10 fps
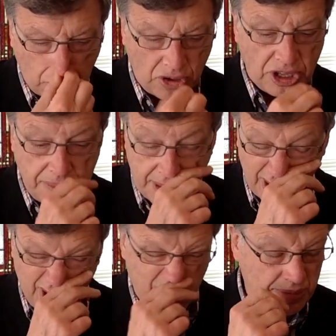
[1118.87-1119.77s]
William
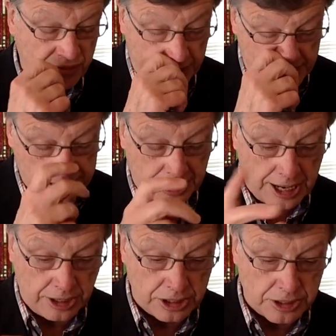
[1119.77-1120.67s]
Middlecoop, a financial
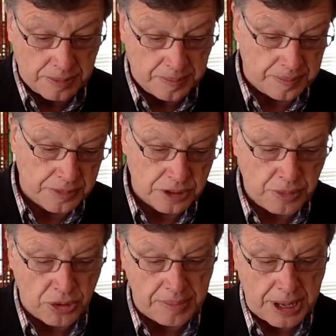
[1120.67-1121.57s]
analyst,
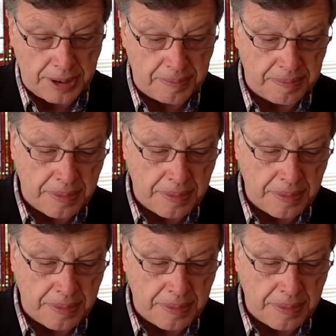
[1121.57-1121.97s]
spoke about it.